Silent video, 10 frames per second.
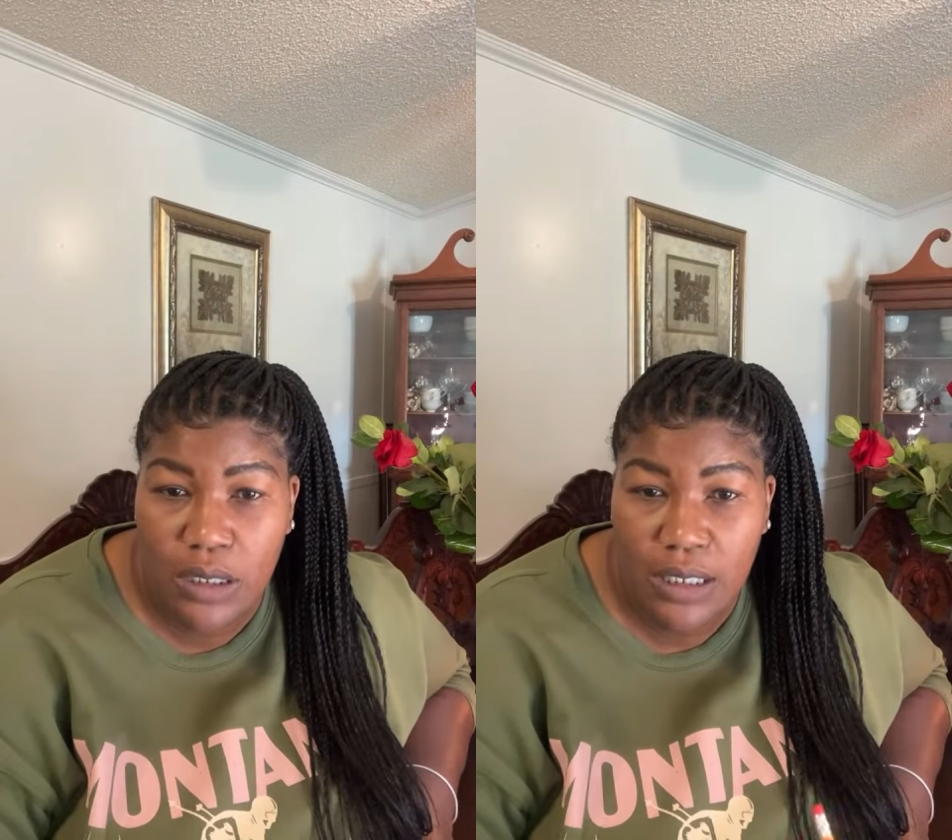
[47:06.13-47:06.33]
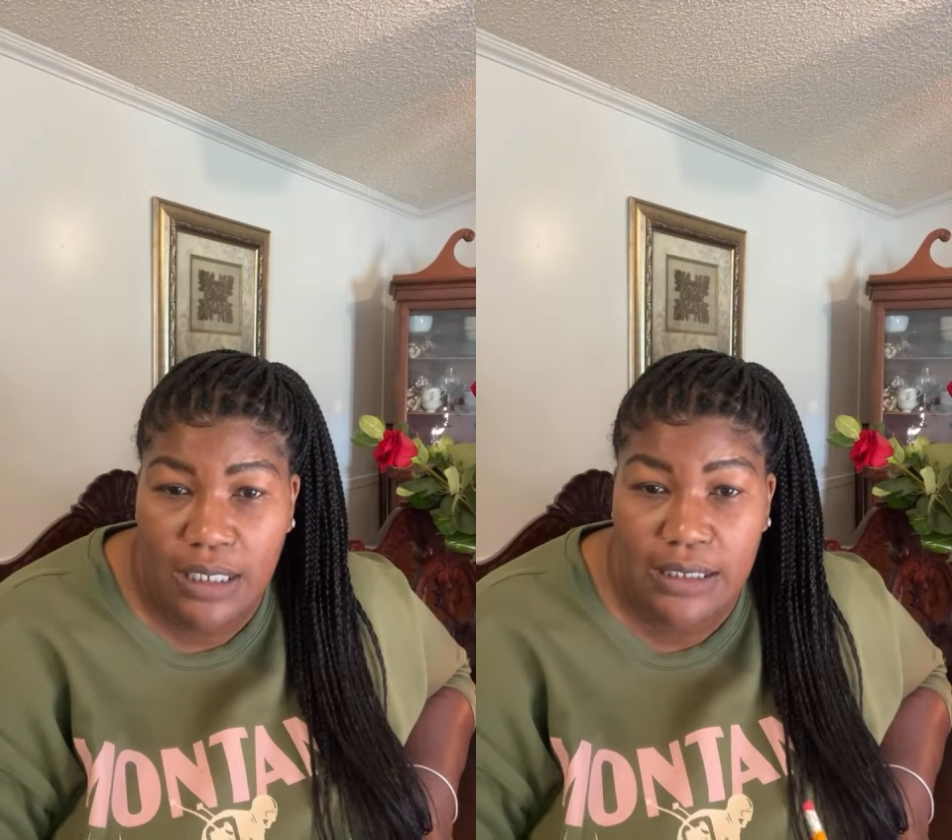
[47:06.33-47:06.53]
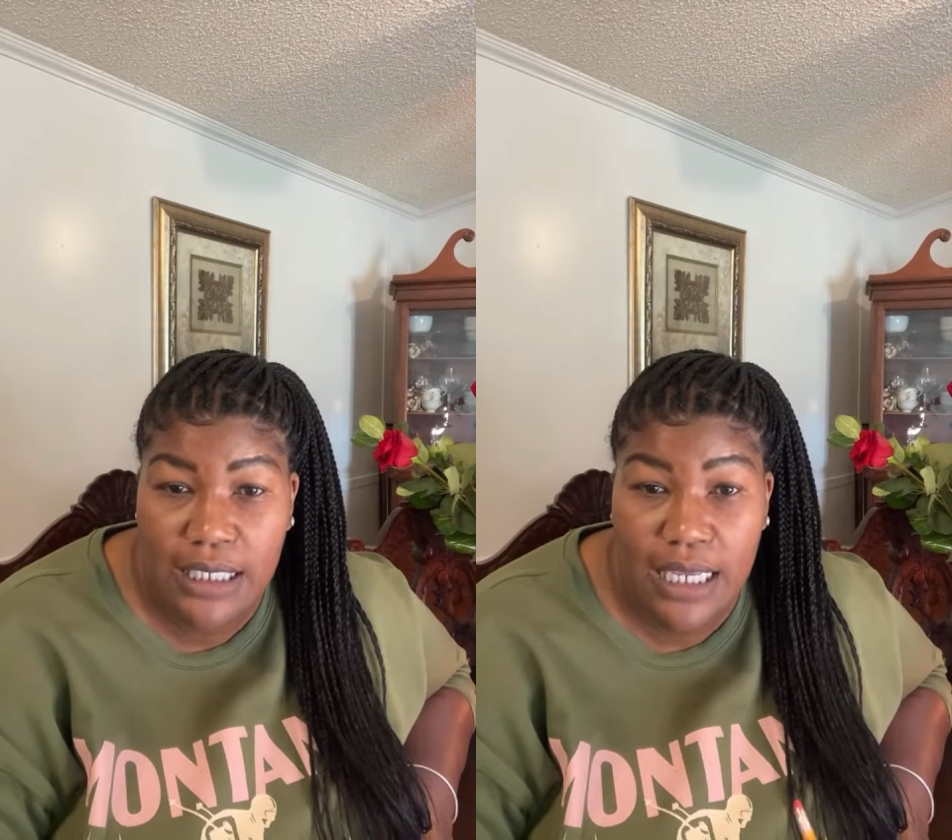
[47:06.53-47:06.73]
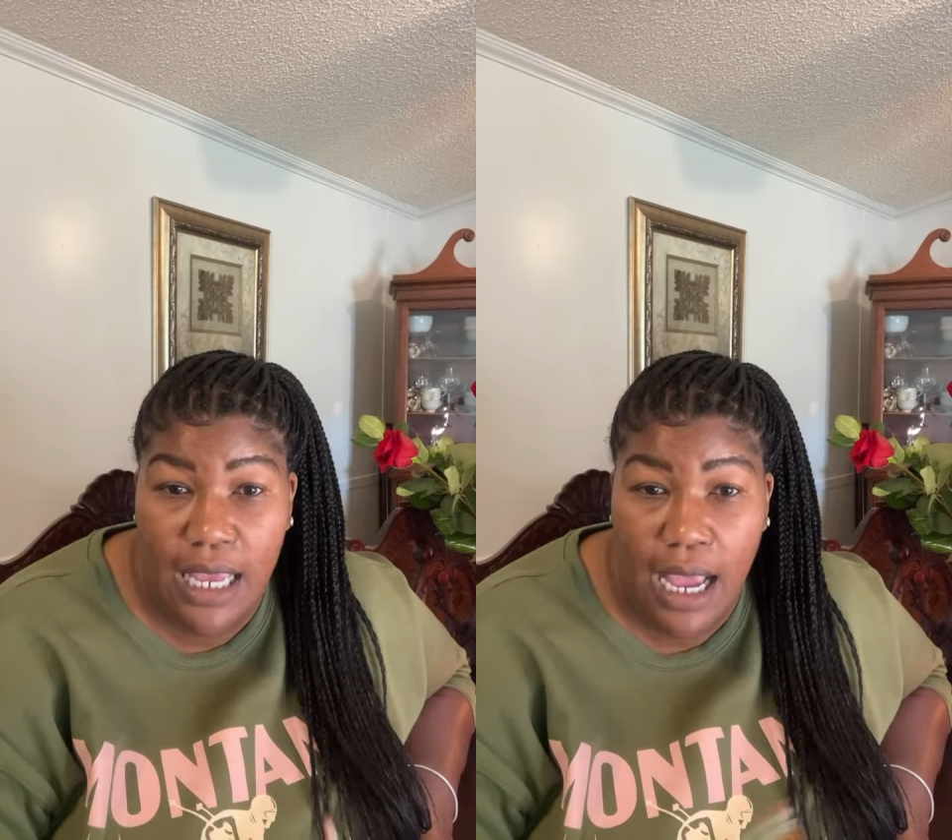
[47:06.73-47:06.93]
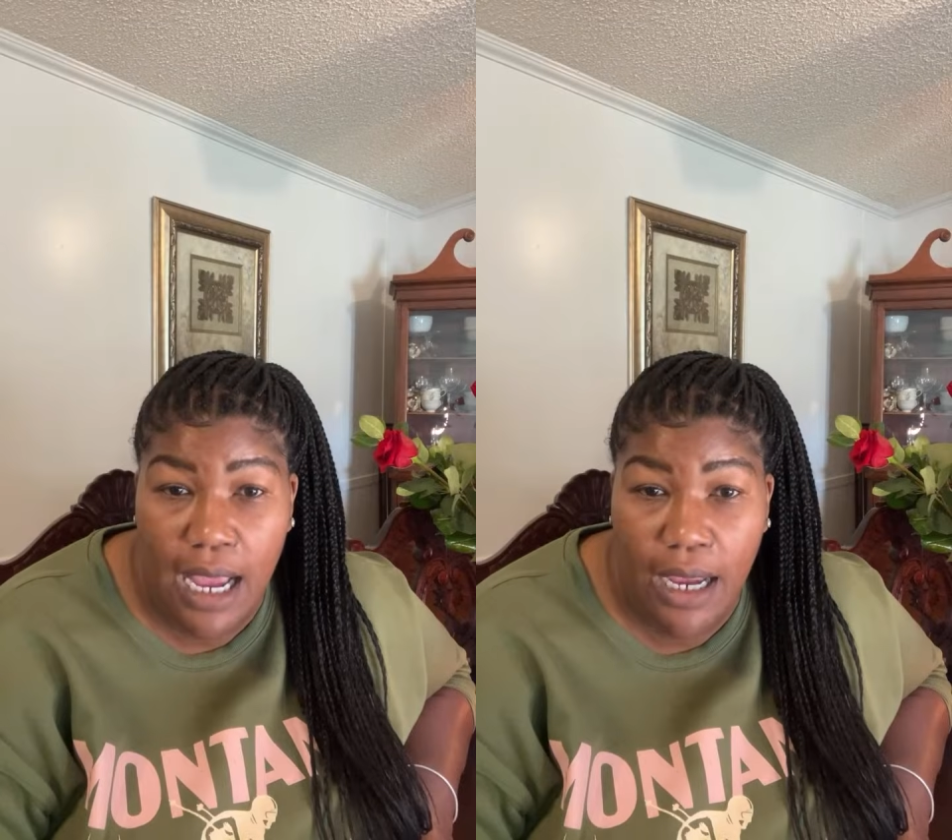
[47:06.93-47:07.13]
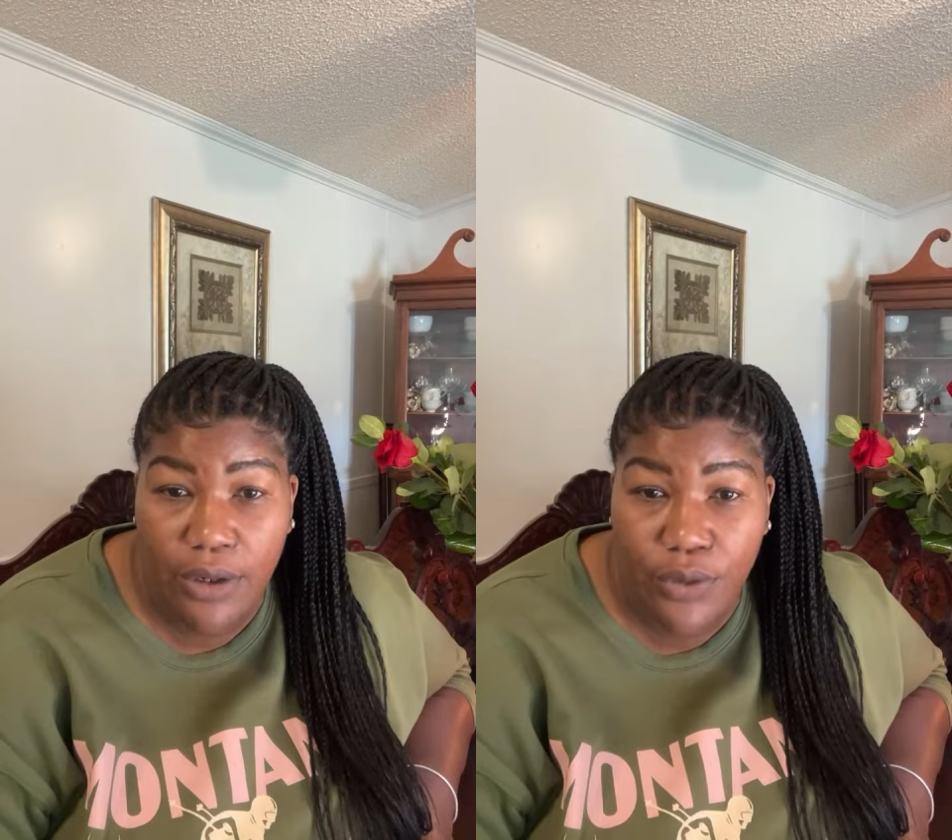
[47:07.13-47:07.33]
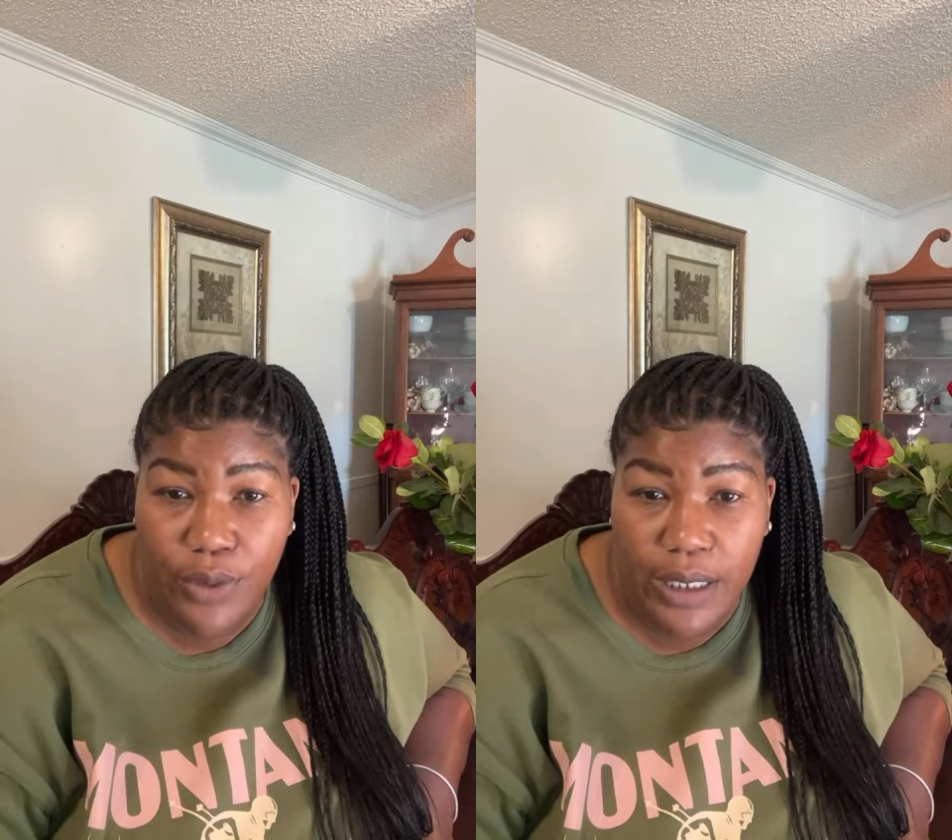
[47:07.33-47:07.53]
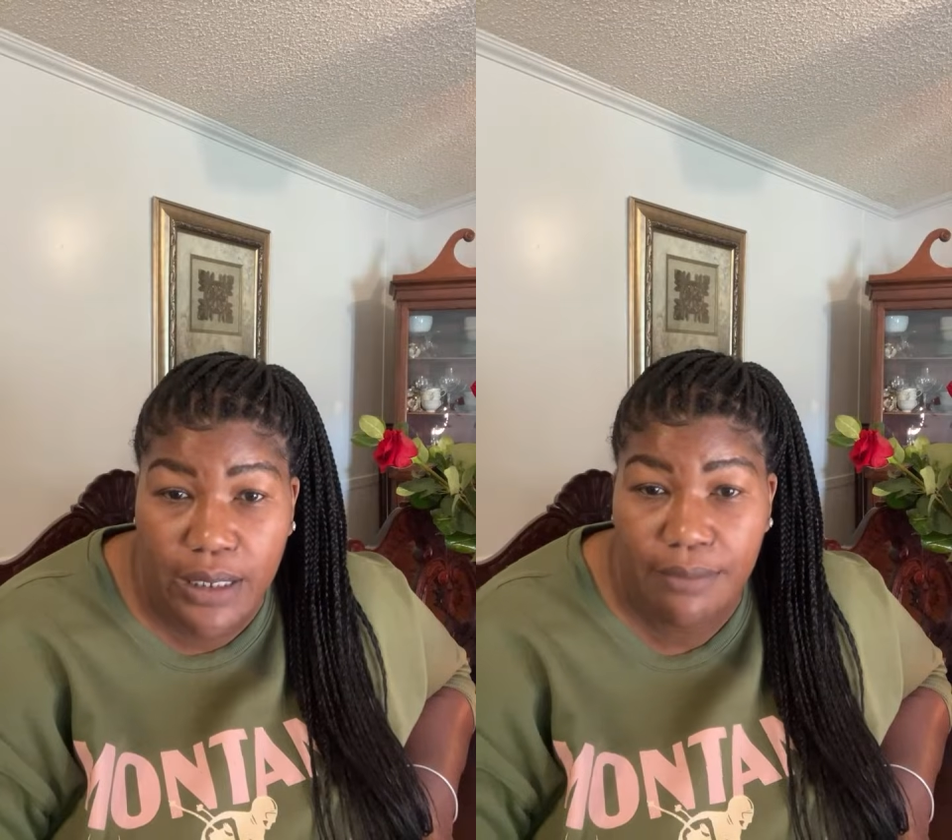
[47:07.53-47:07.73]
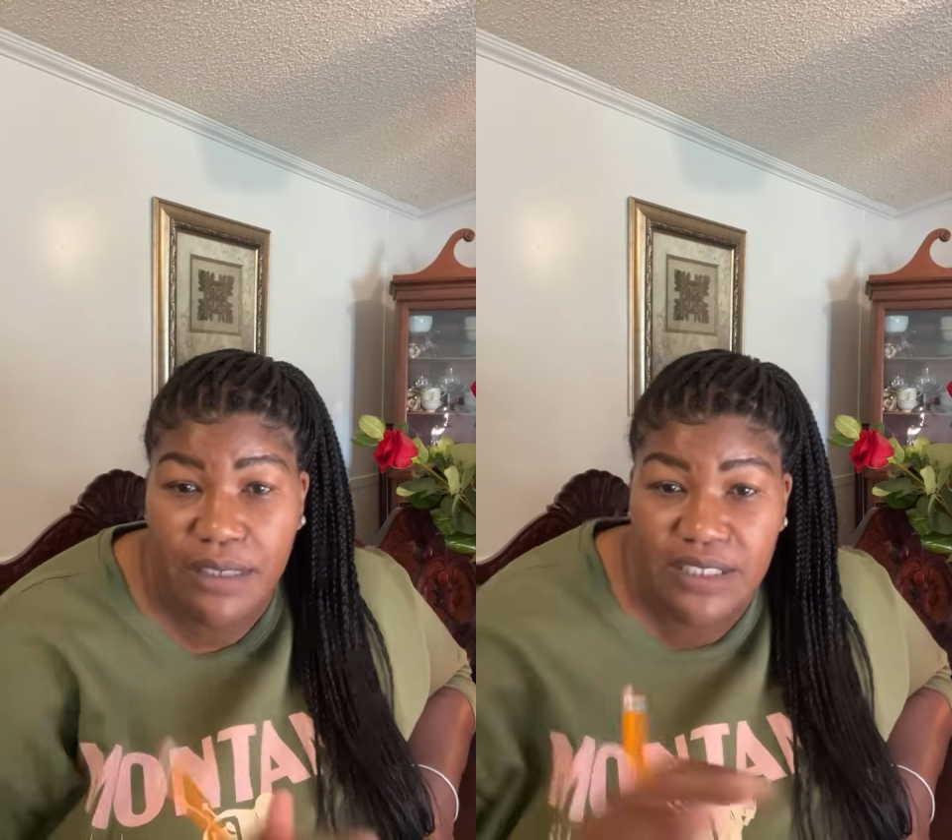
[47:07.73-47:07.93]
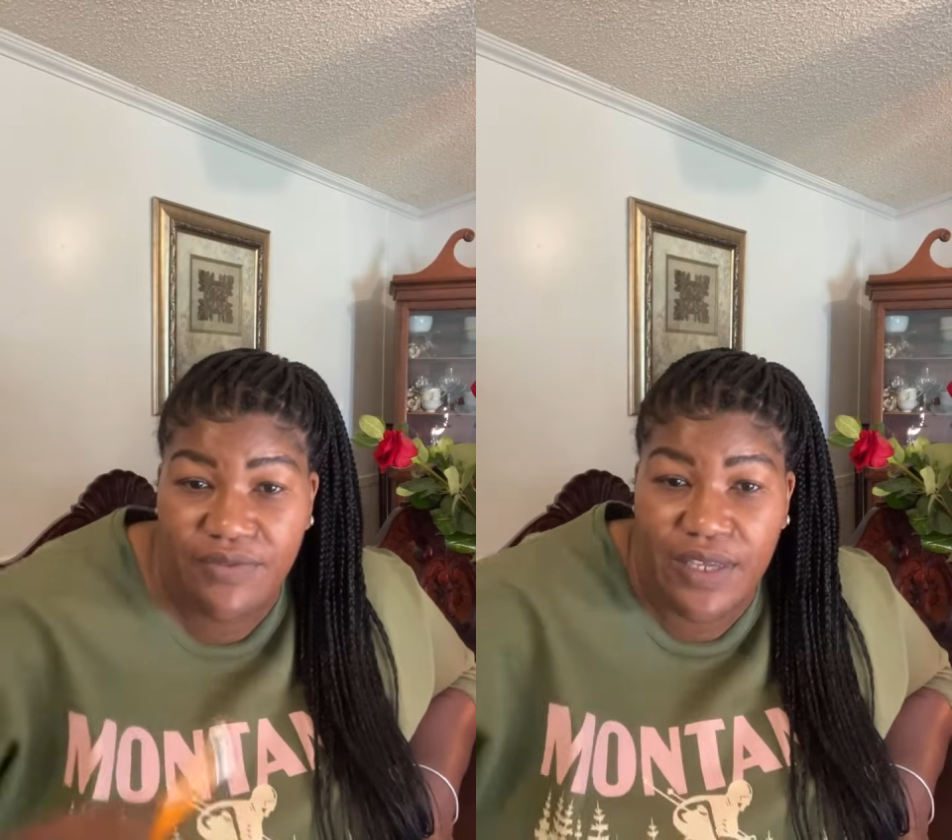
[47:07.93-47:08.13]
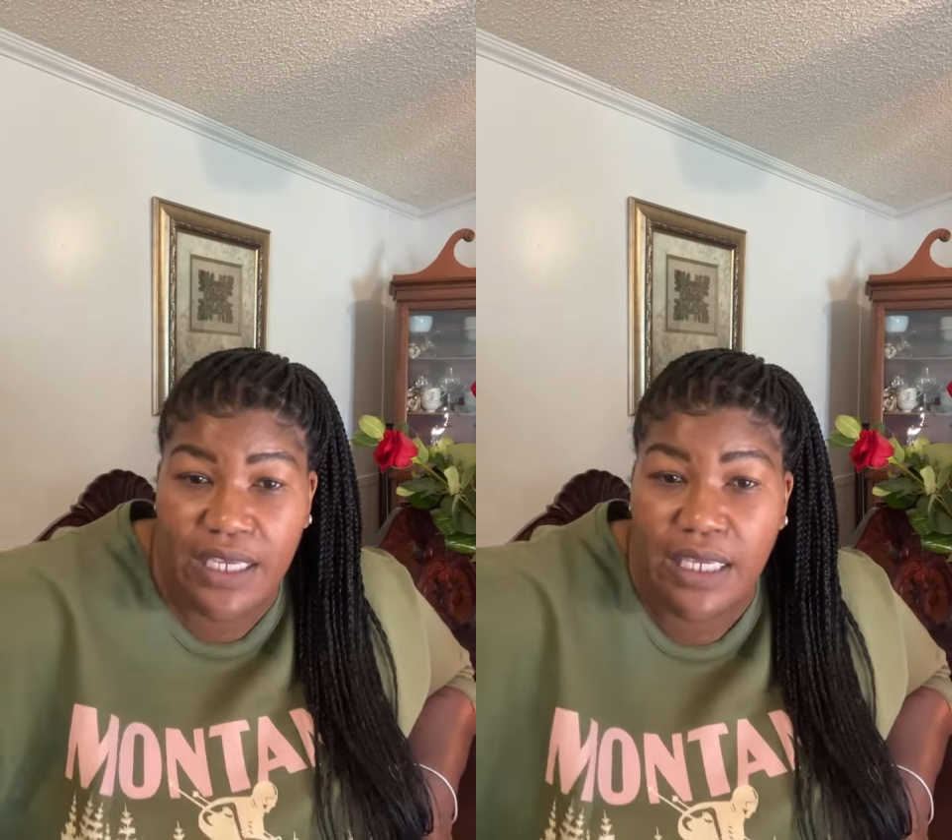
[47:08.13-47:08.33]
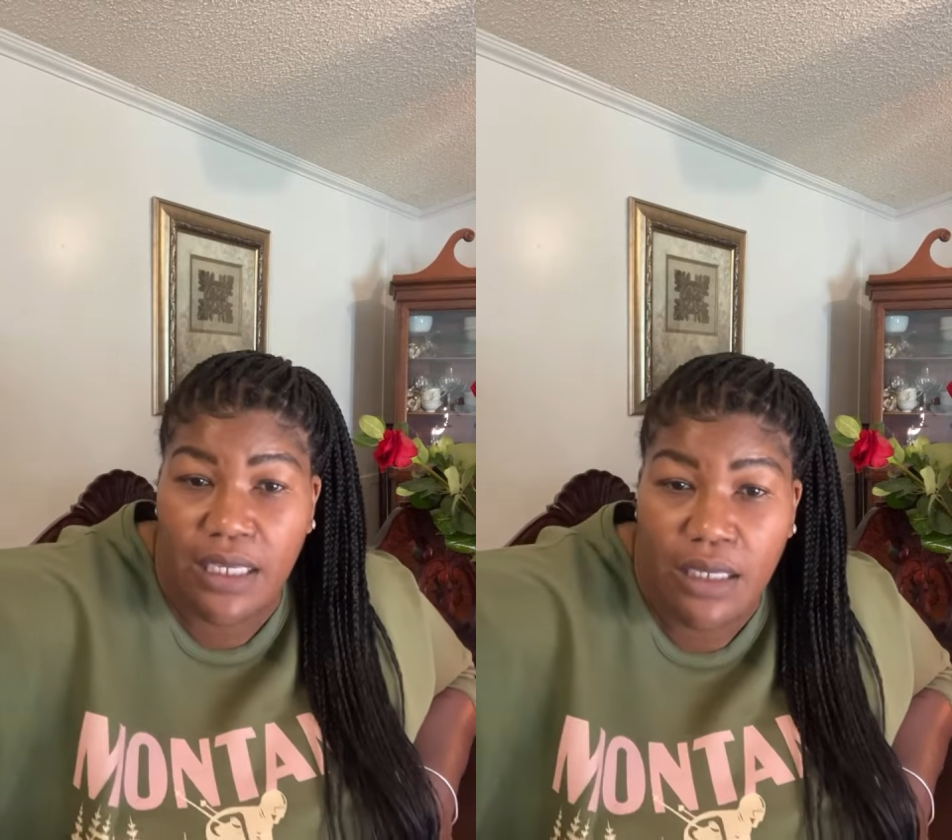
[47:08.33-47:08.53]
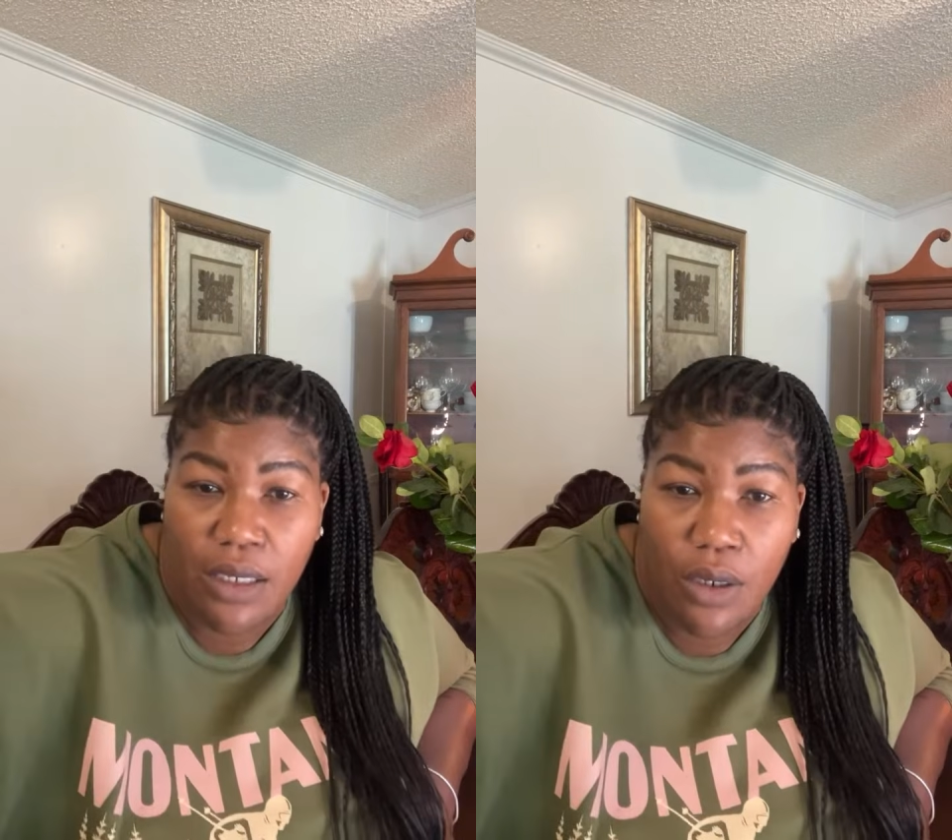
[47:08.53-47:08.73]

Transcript: Let's see. I agree, Miss Vicky.